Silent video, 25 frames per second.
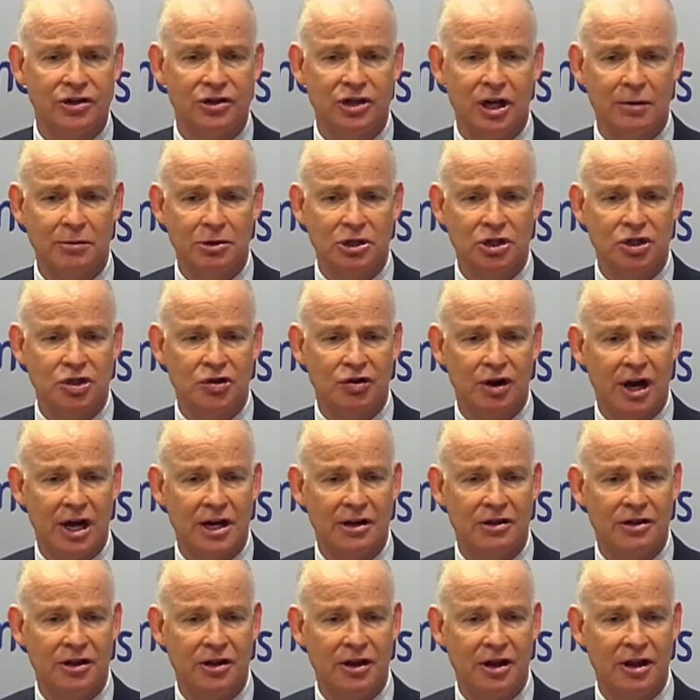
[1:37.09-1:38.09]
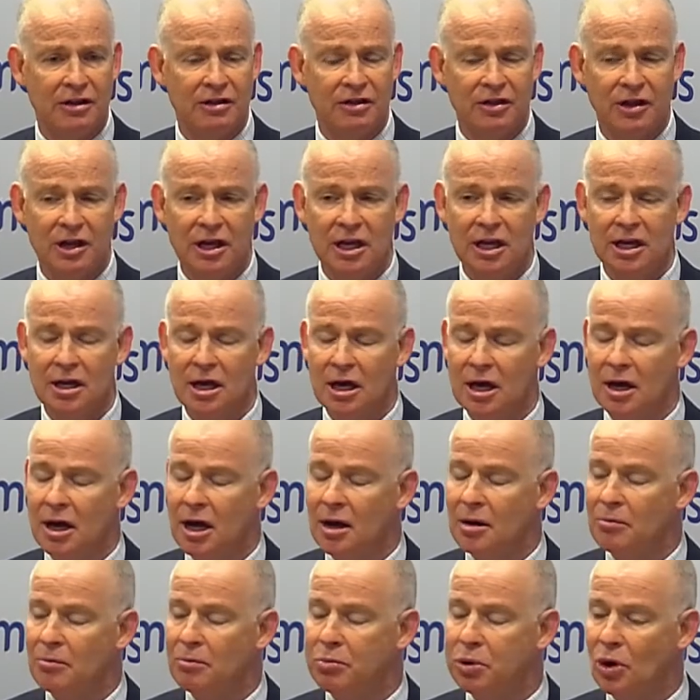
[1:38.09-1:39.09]
demonstrated that the
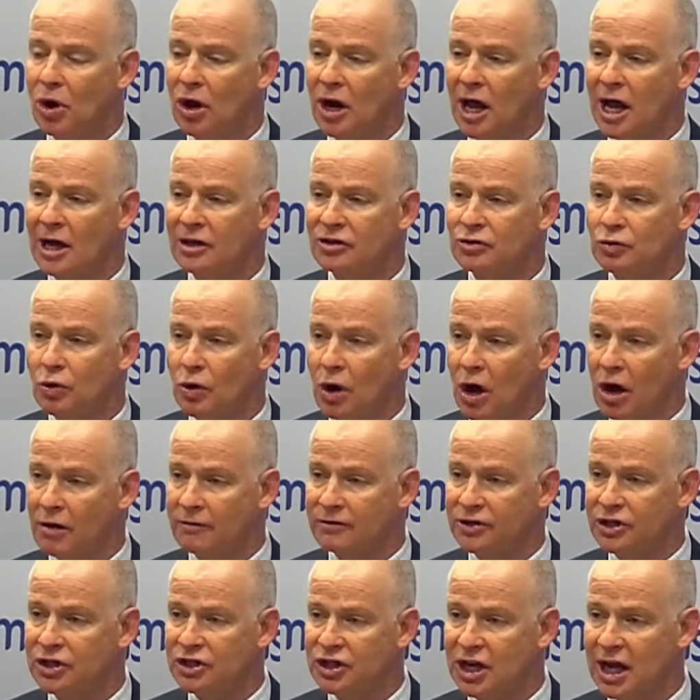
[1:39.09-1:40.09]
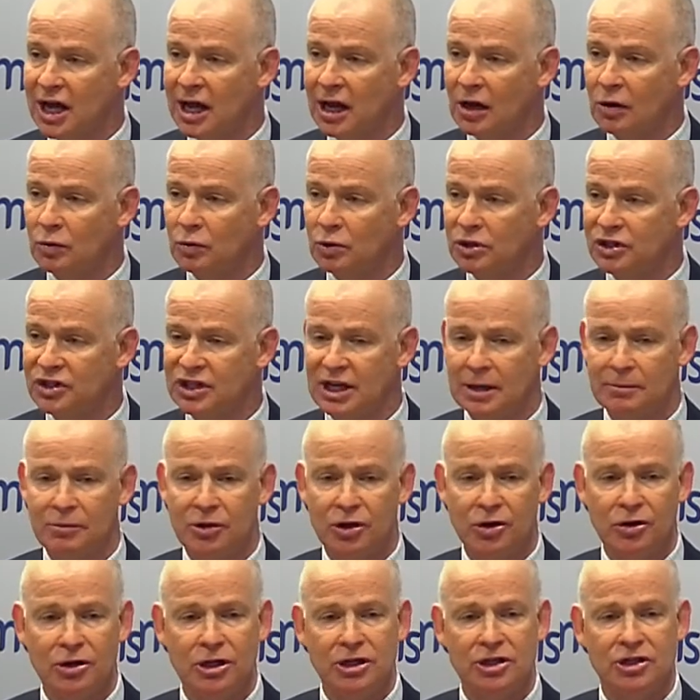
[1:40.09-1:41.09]
product of cell was some
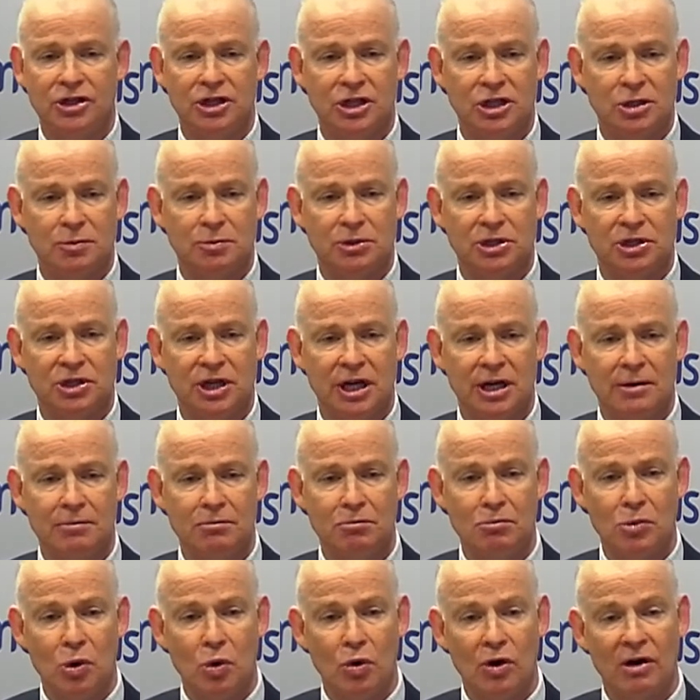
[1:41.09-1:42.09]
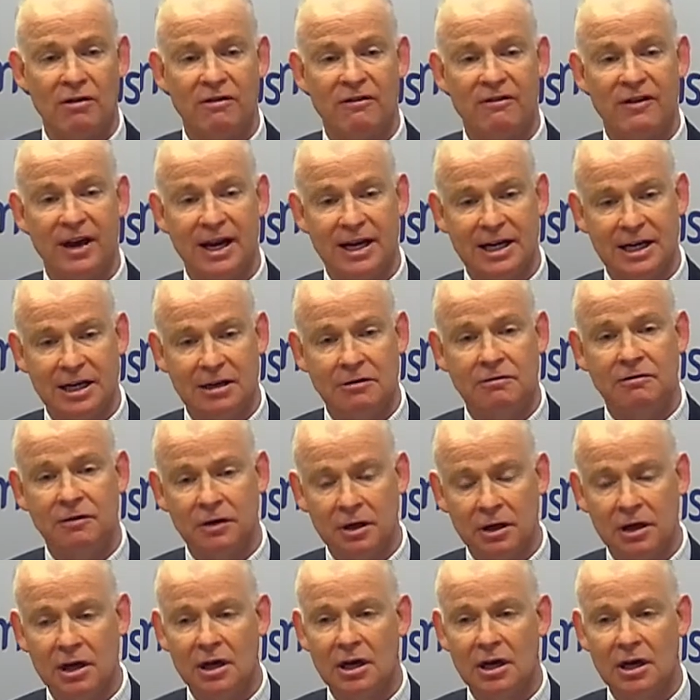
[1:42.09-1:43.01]
36% more effective